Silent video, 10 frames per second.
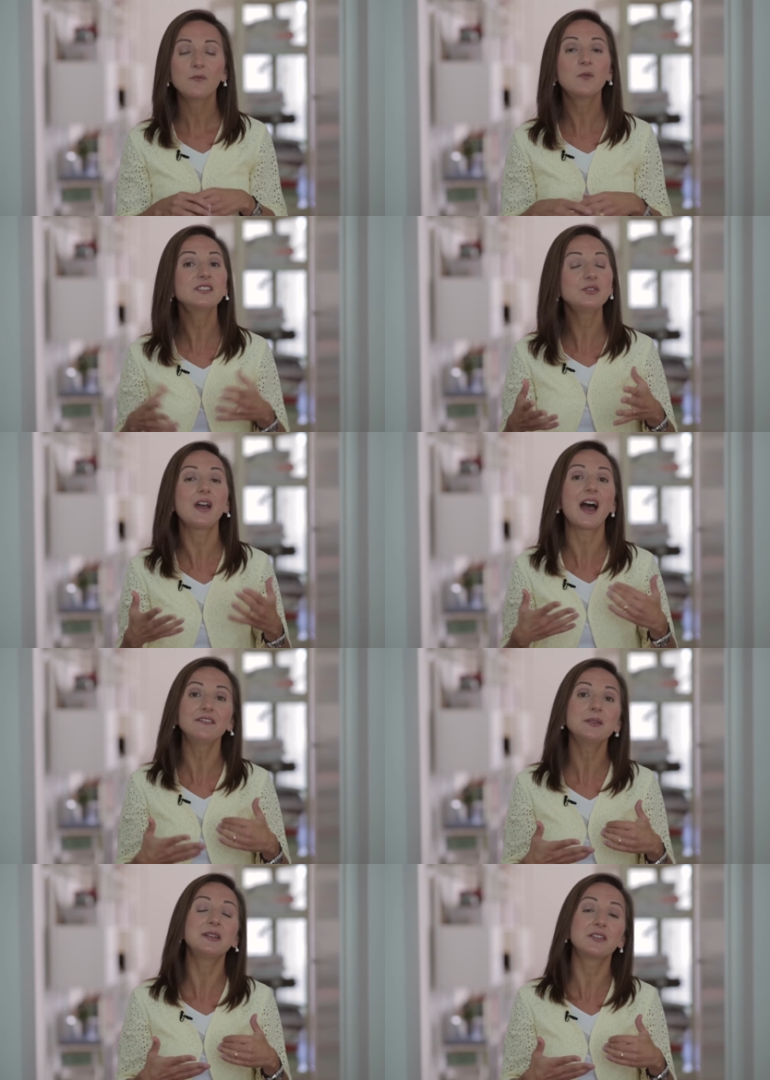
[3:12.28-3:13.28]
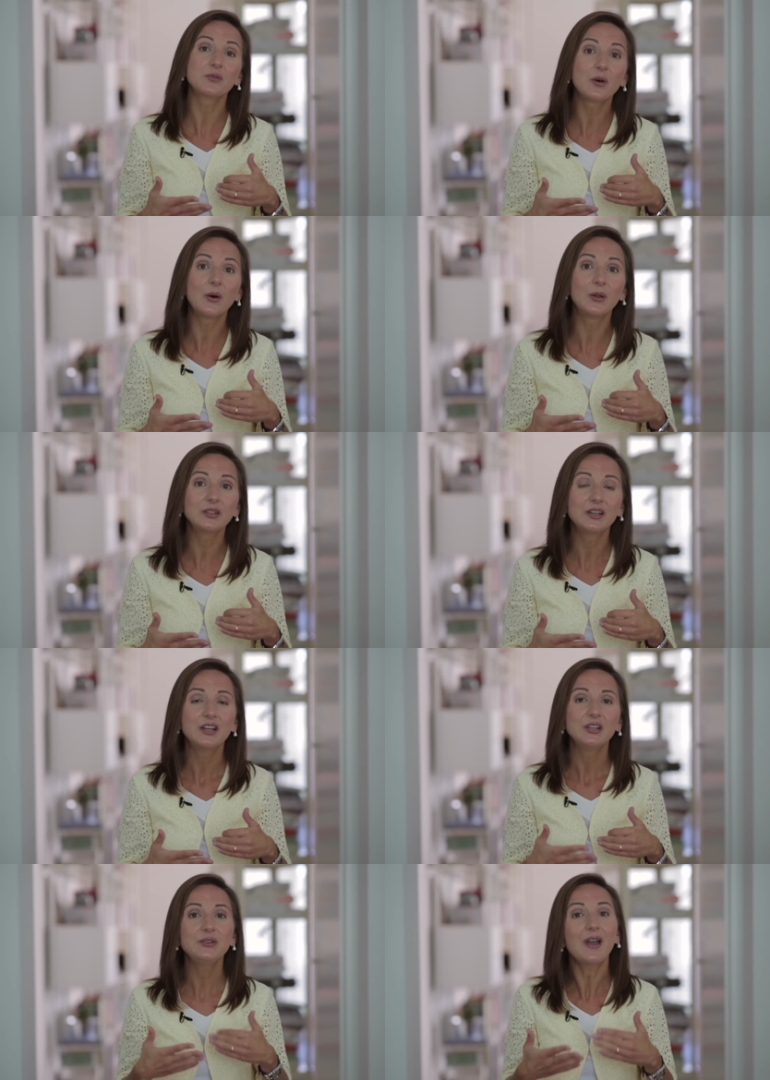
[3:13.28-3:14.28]
Once you have them in a role,
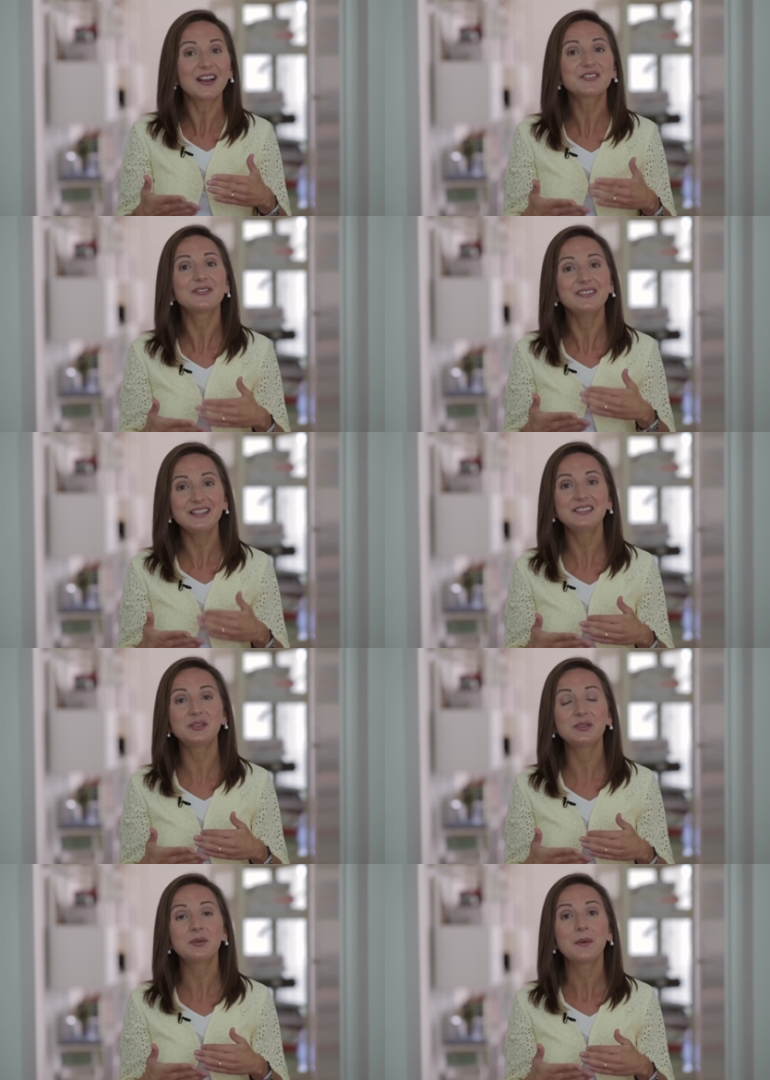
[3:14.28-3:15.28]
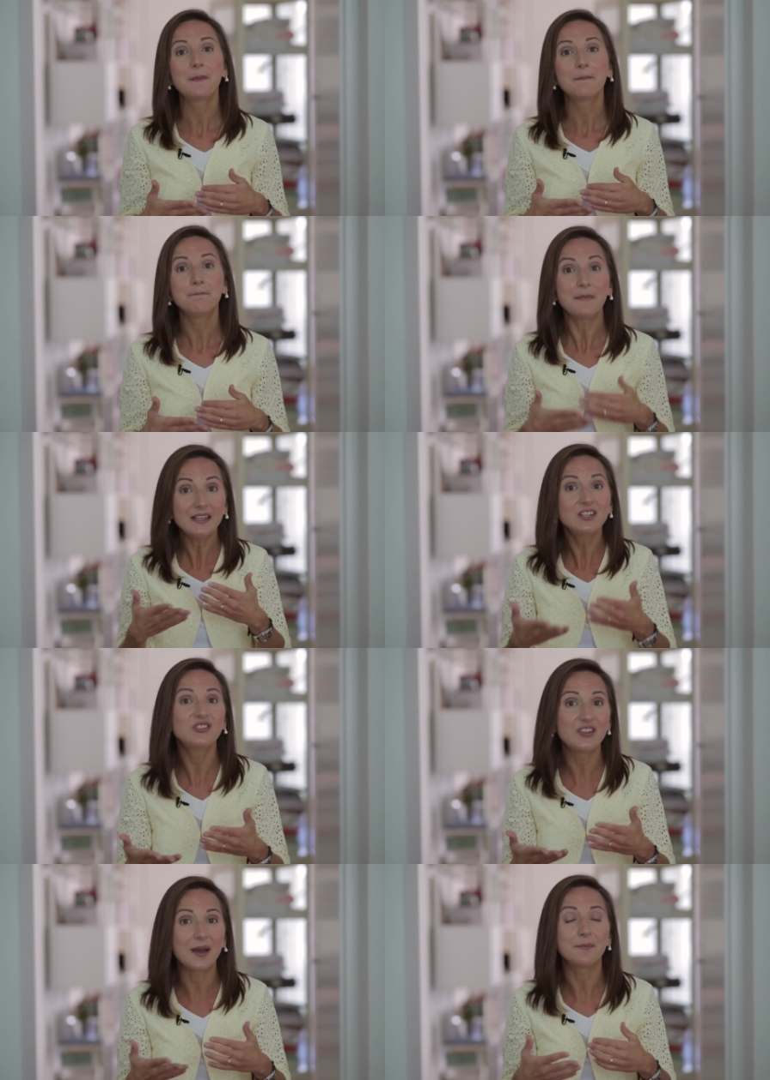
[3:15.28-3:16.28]
you actually need to
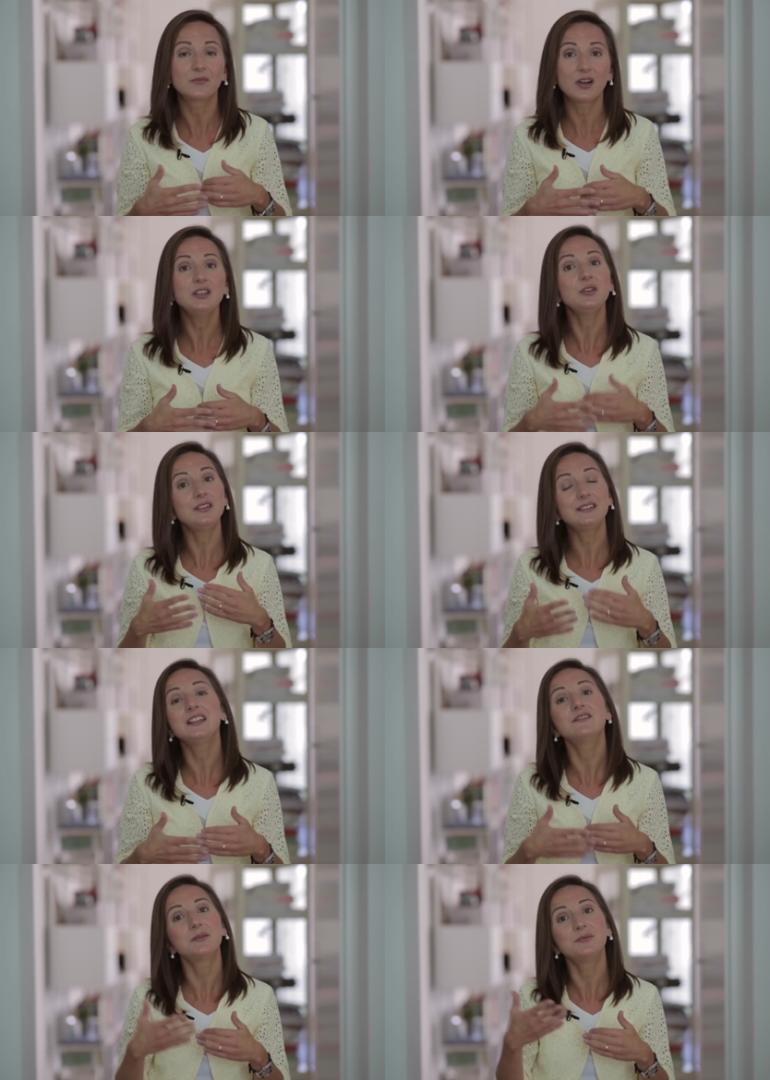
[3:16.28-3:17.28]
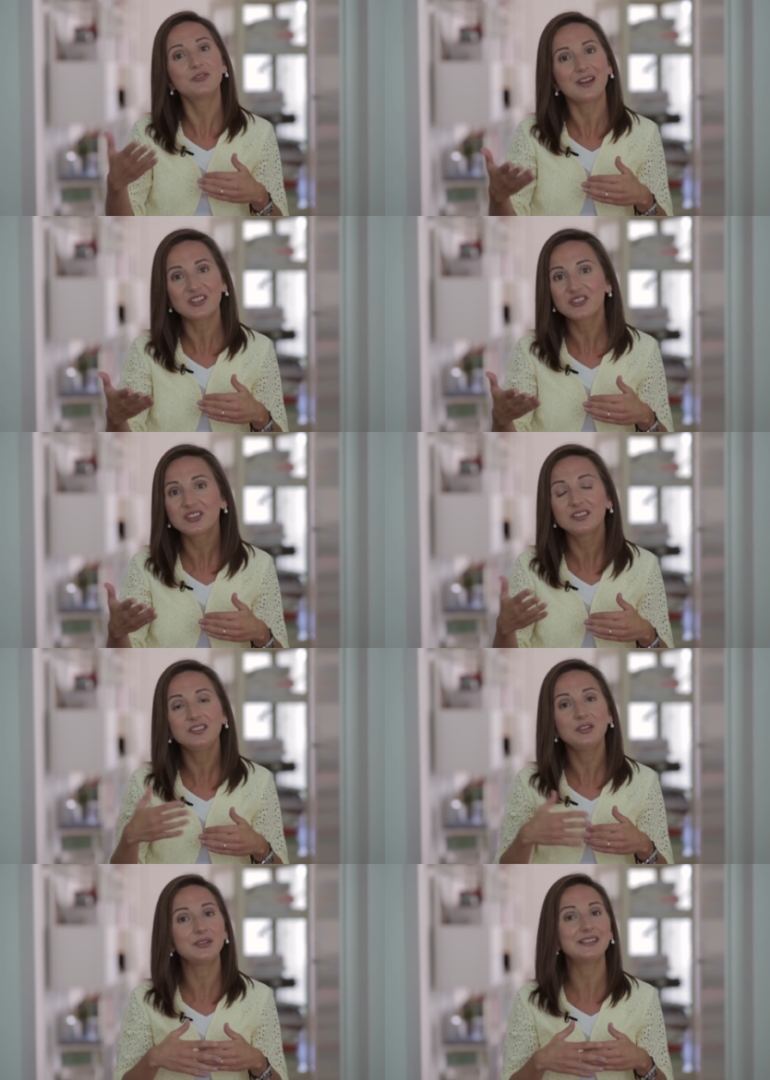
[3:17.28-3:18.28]
manage them, right? You need to give them
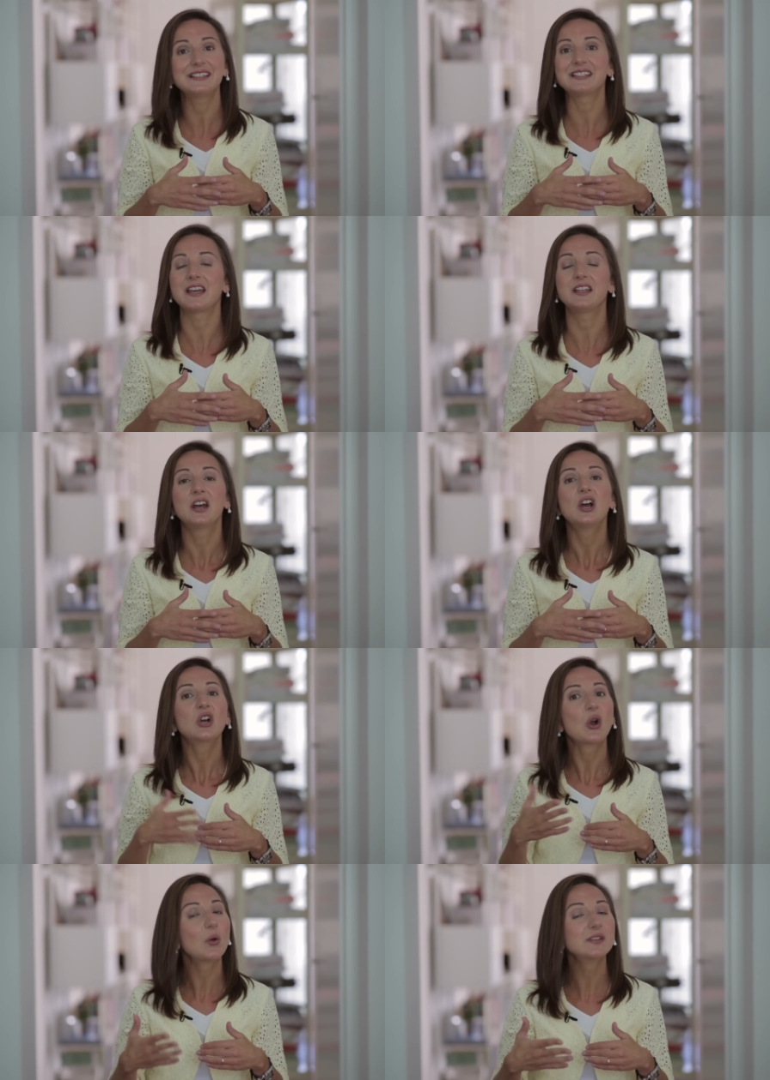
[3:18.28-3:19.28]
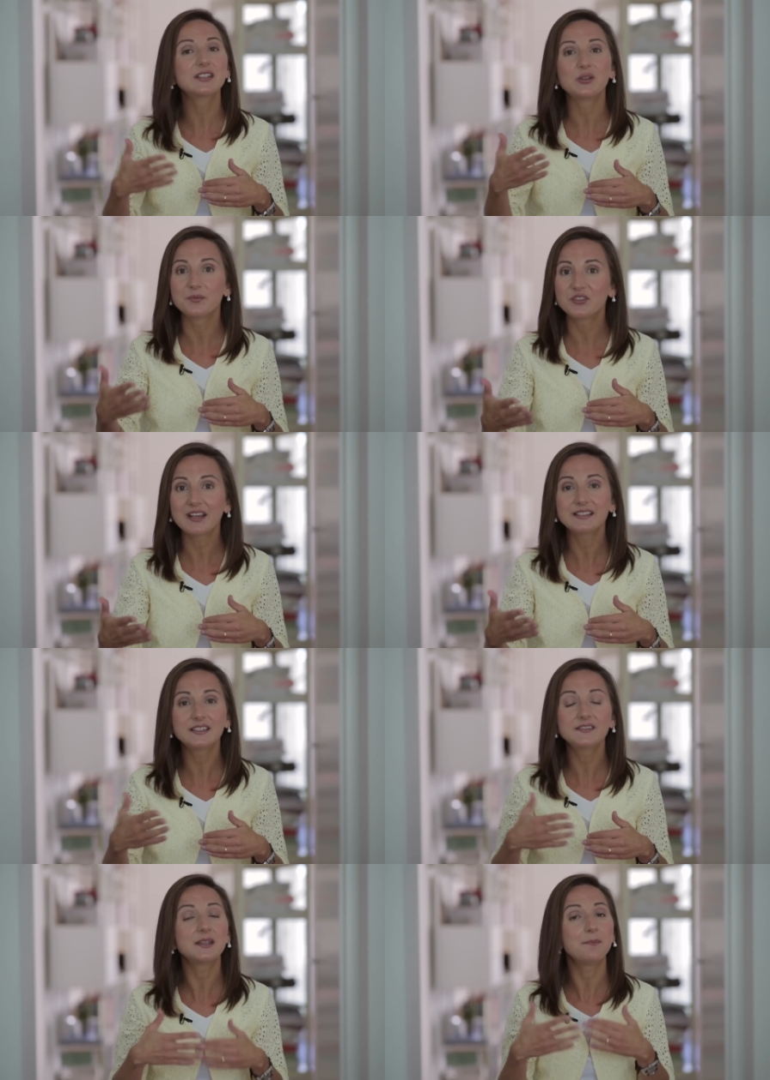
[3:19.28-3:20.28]
direction. You need to set goals and
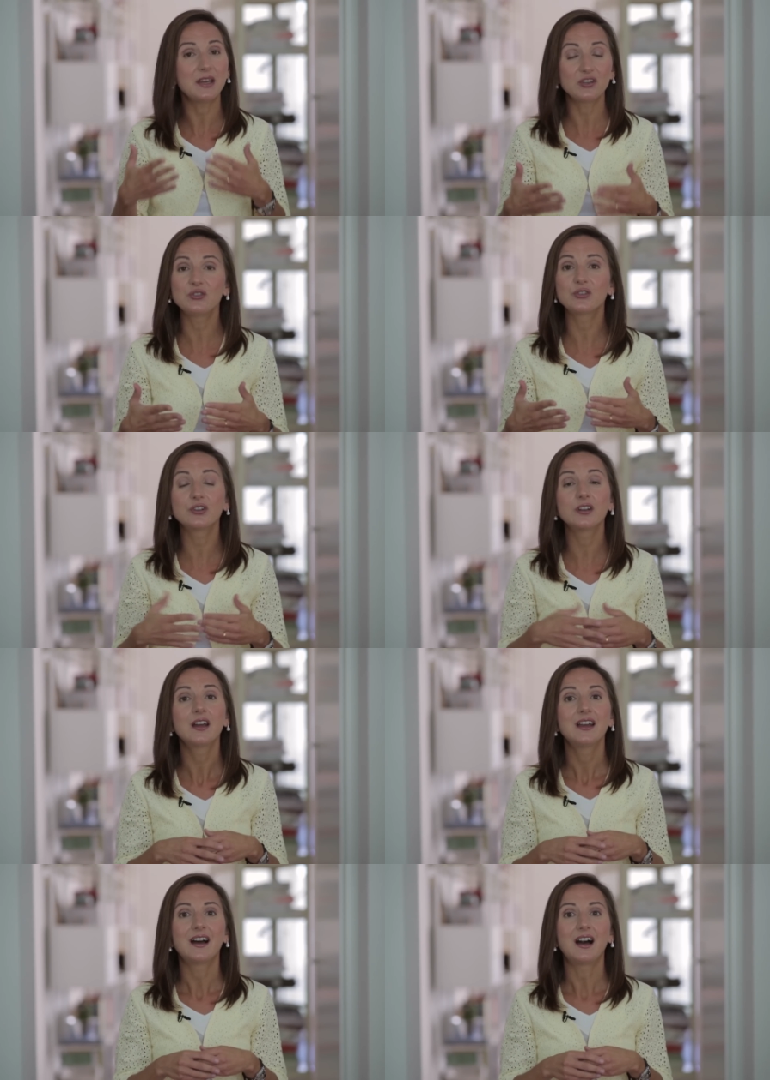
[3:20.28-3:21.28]
objectives and make sure